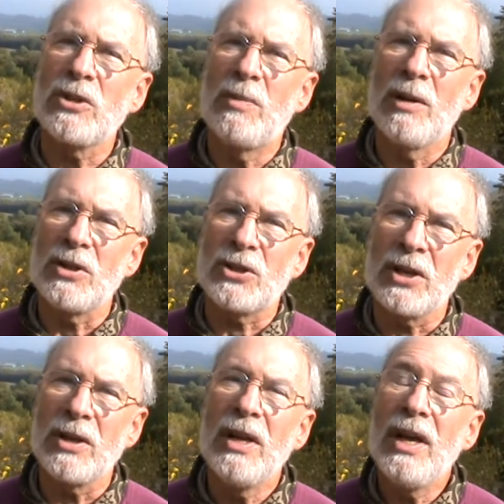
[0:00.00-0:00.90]
as a
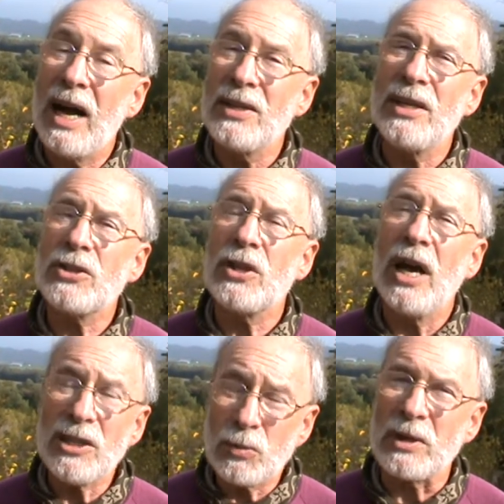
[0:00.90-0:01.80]
publisher, and it's
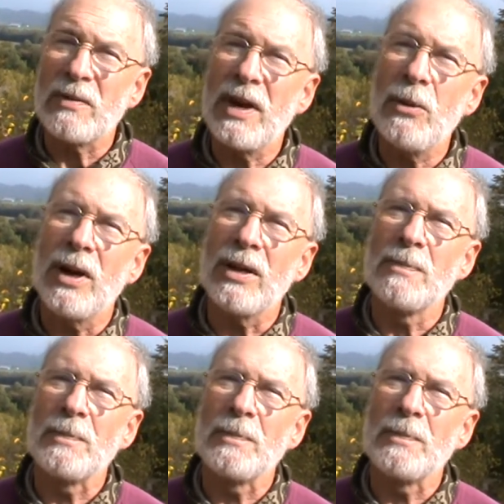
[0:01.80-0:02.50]
went very well.